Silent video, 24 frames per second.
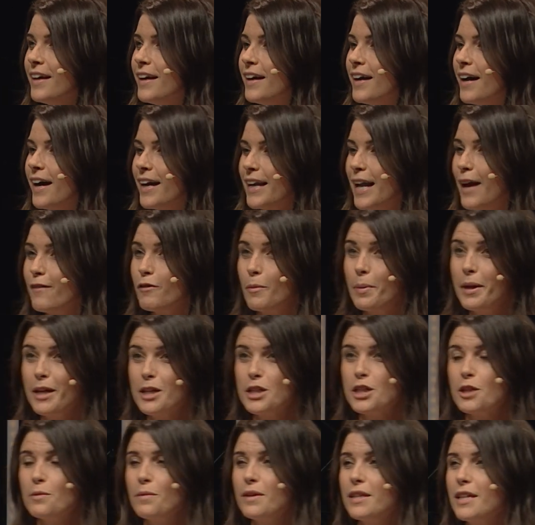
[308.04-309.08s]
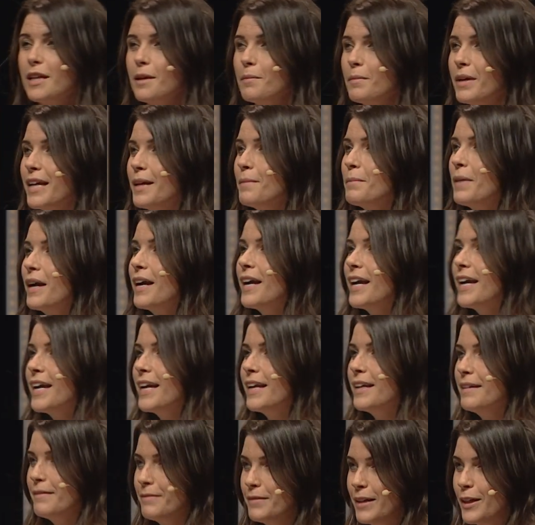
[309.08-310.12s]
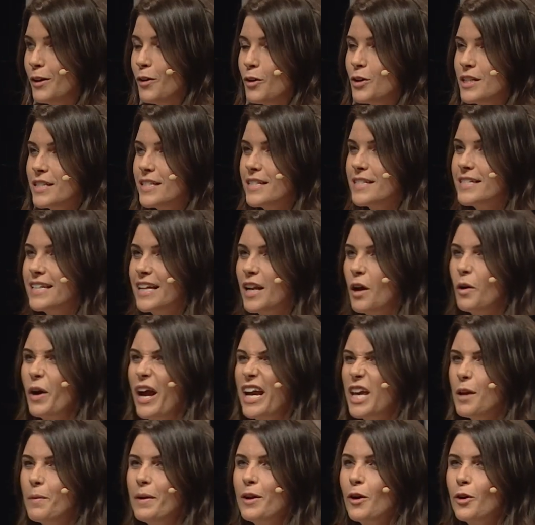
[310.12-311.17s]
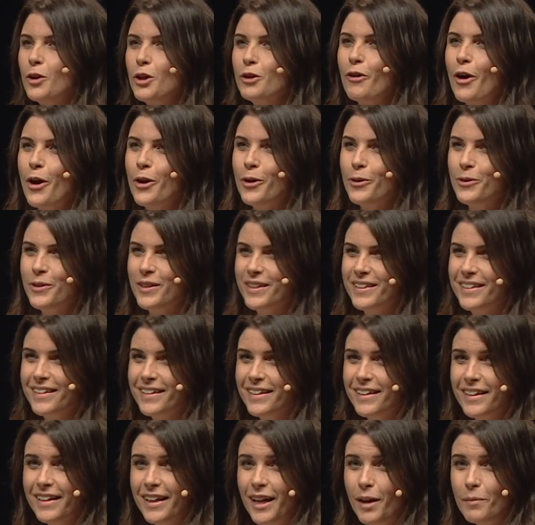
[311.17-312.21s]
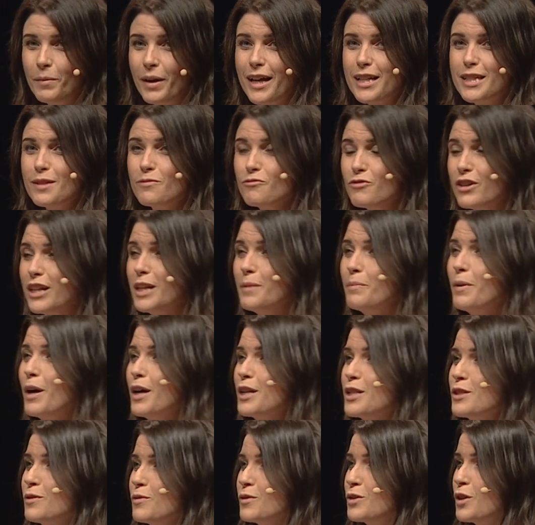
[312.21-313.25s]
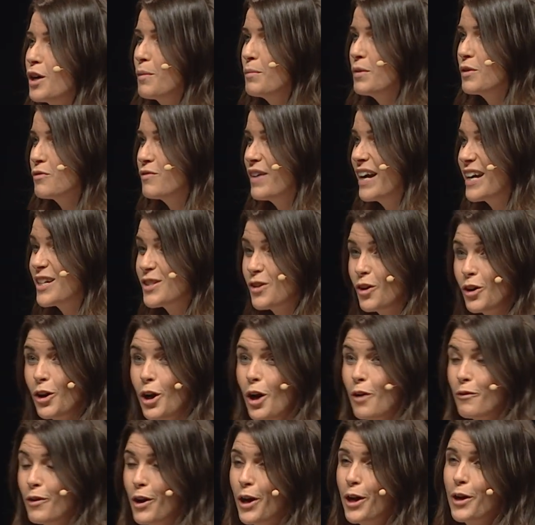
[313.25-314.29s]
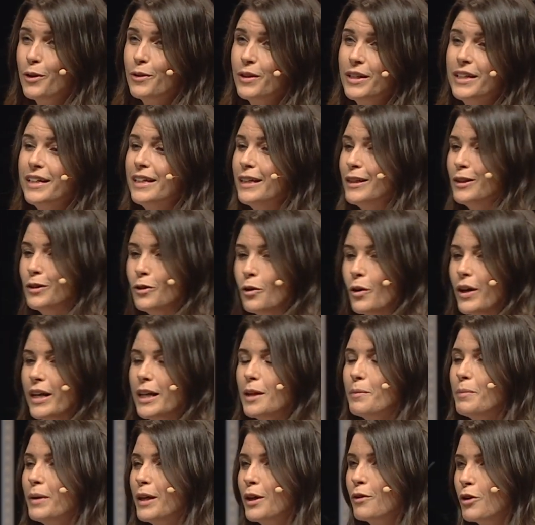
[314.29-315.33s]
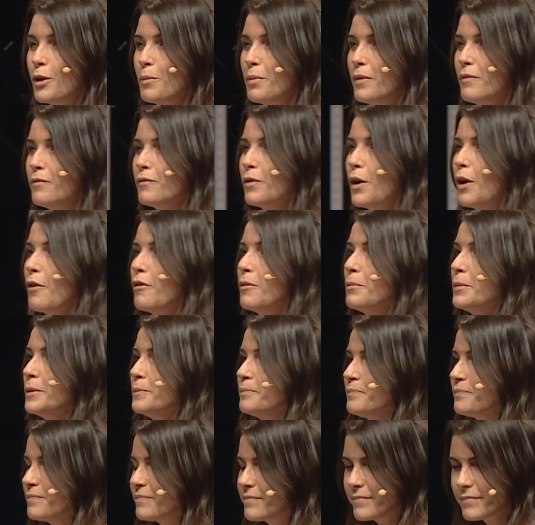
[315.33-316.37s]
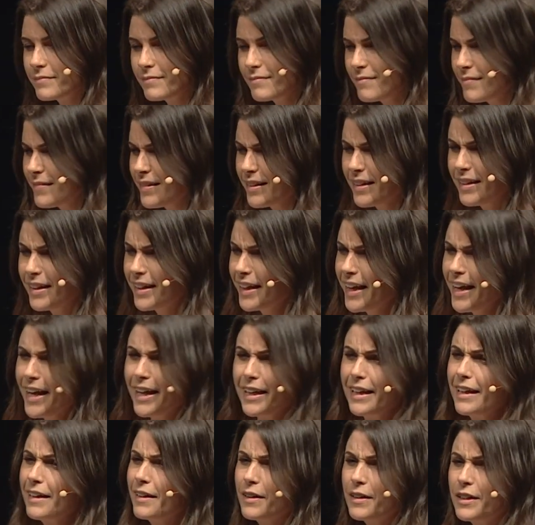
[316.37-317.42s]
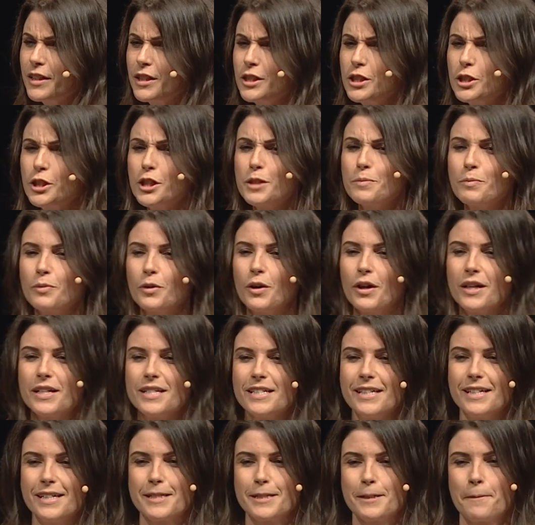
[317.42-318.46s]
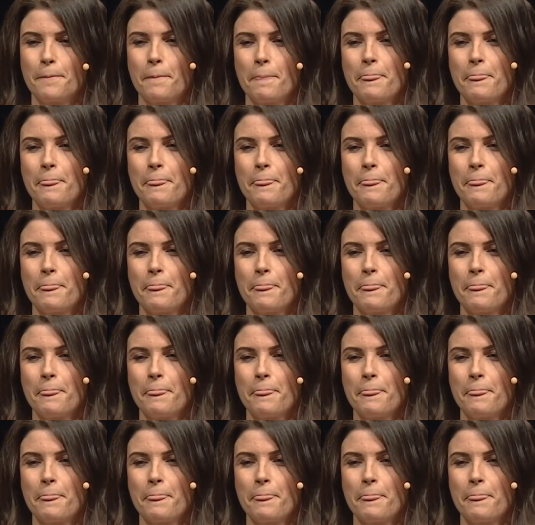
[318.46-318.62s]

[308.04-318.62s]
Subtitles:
and have a picture with him, he got us and said, I'll get you in on your own. And we had some really personal time with Rex on our own, not in a big group environment. Again, just priceless.